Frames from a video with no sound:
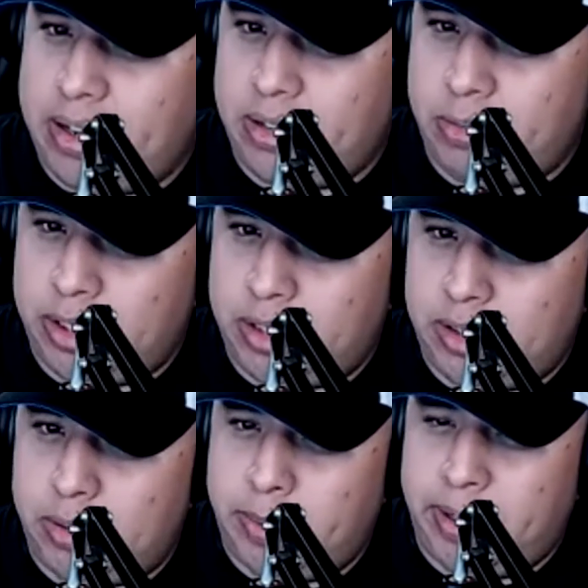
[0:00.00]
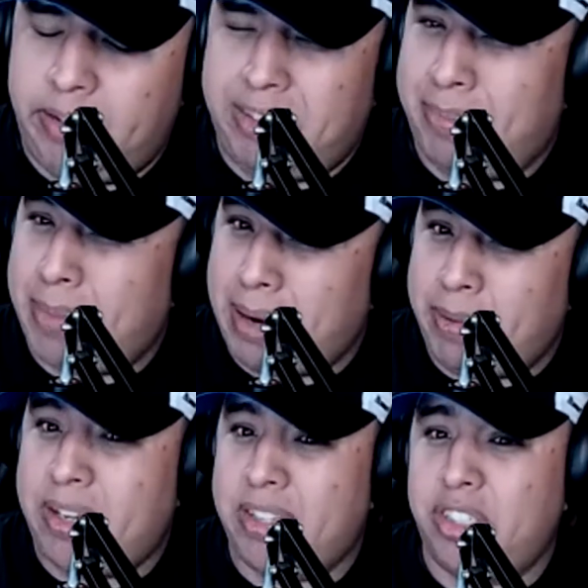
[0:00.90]
Which leads you to believe there might
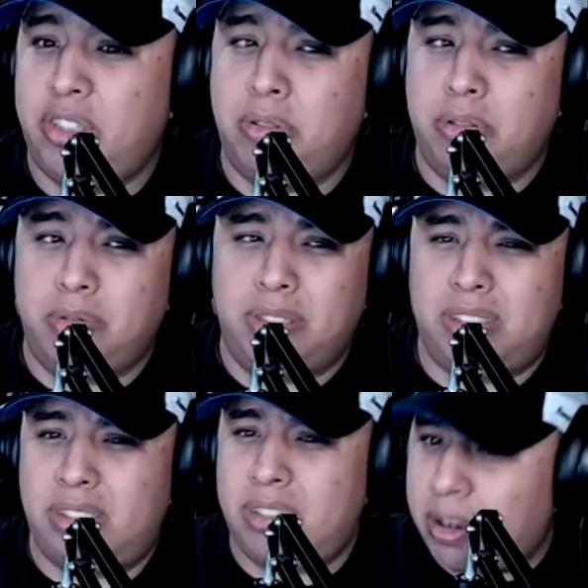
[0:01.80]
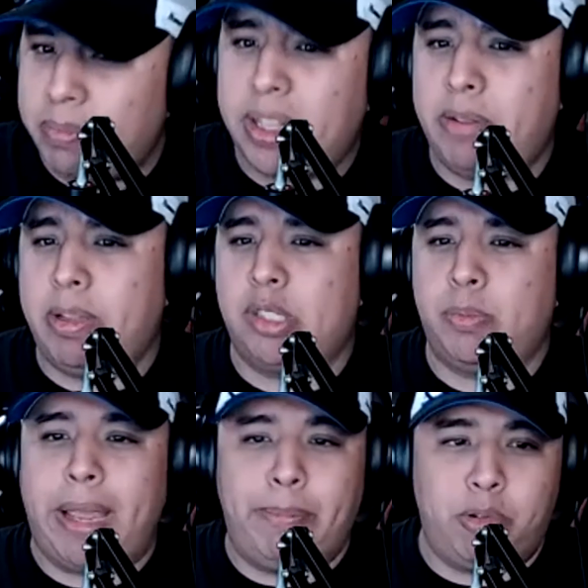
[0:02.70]
be an issue, something with his
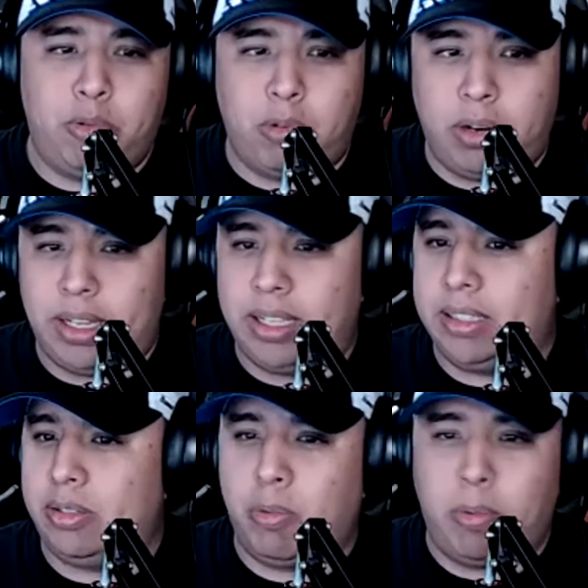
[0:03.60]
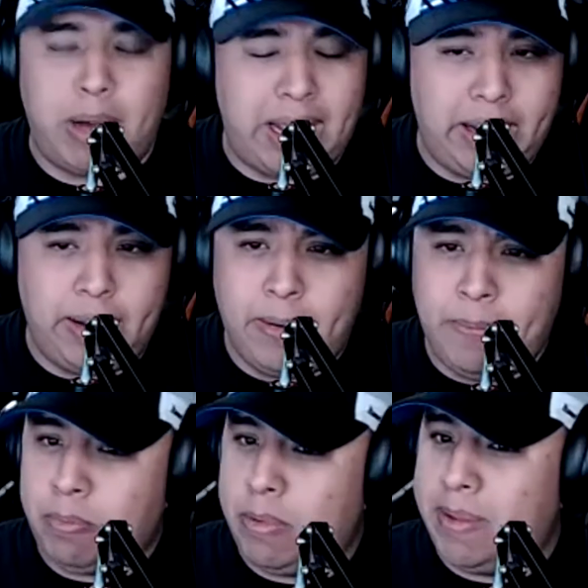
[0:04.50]
paperwork, as why
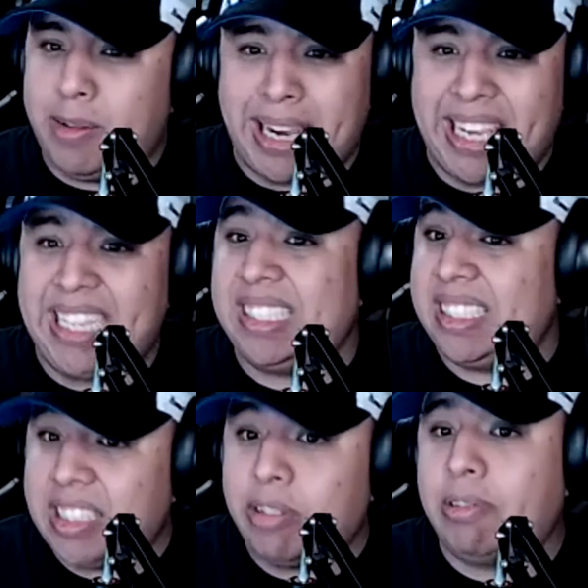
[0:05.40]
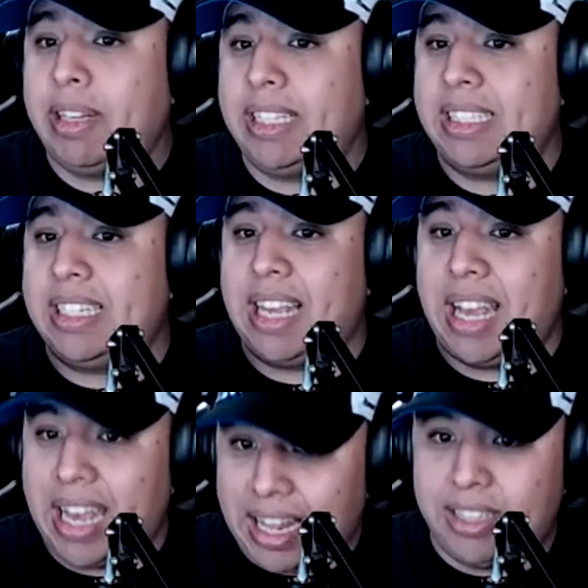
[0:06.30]
he still isn't
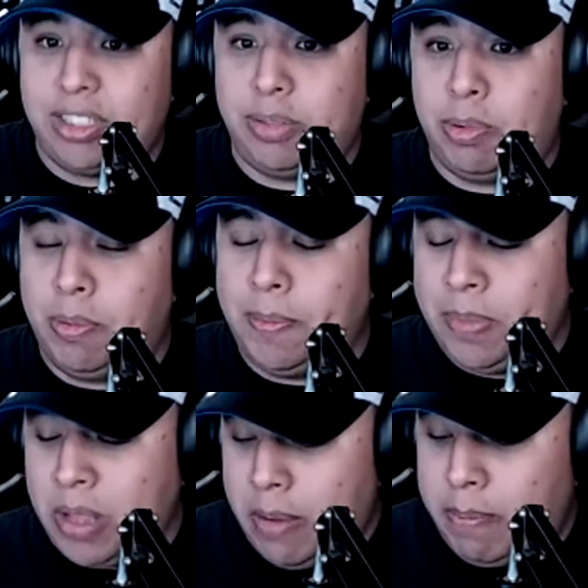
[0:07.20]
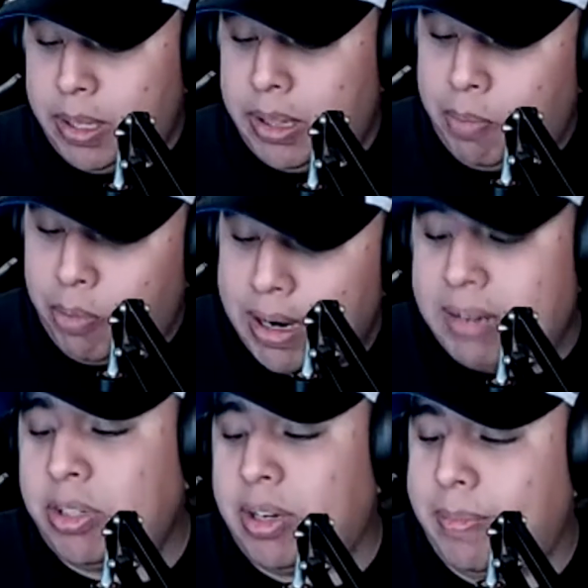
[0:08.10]
eligible. But the point
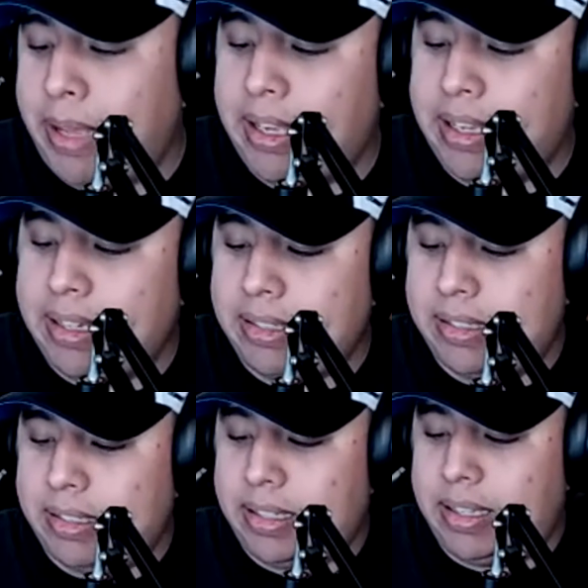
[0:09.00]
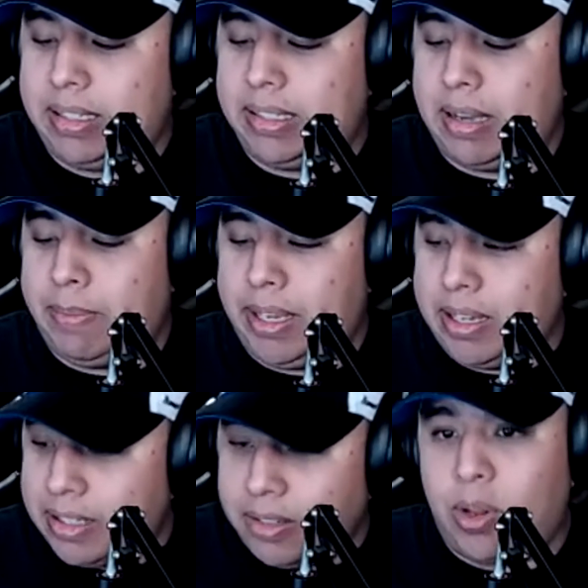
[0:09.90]
I'm trying to make is that
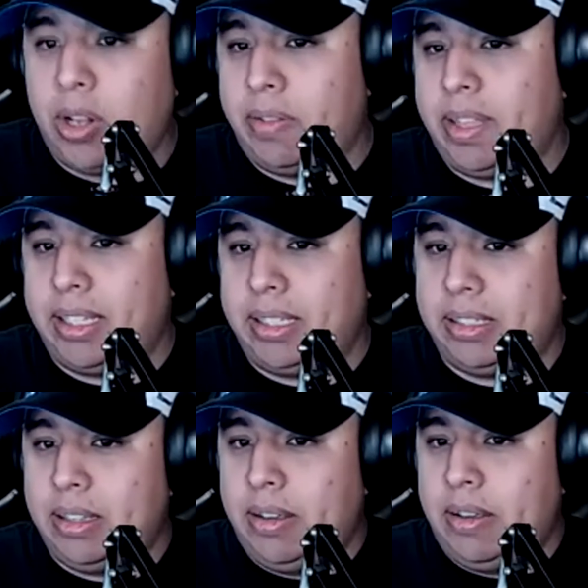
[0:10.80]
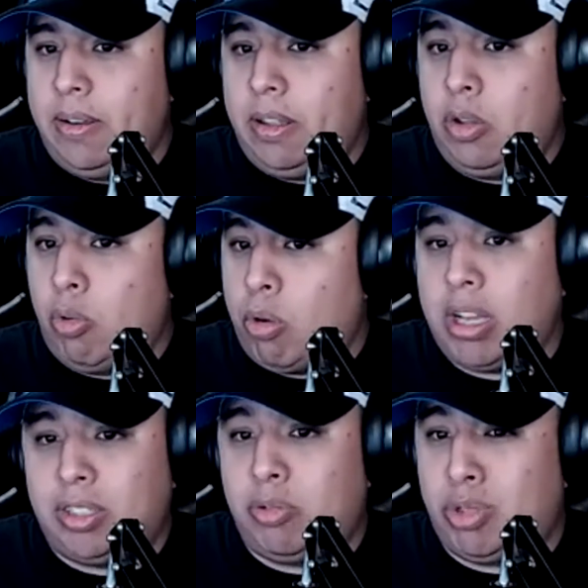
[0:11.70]
because of all of this, the
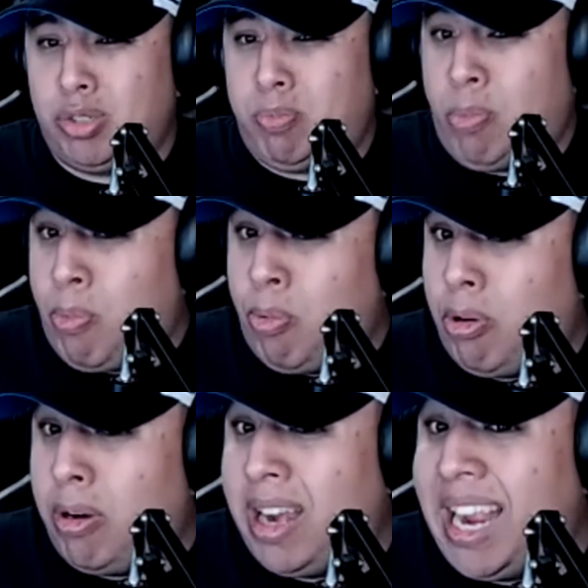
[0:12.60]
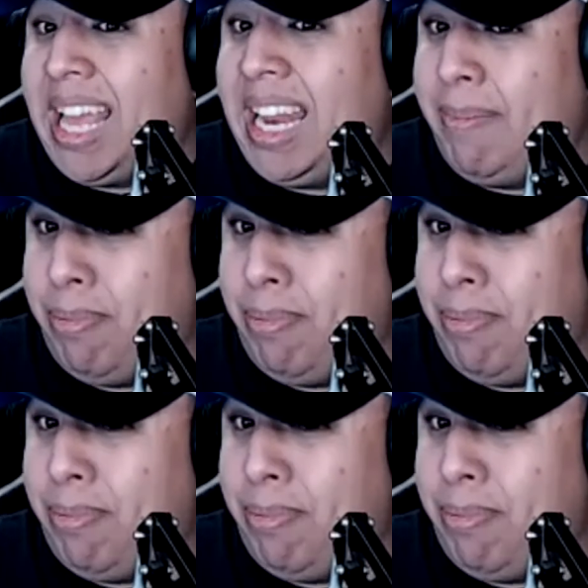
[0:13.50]
roster was pretty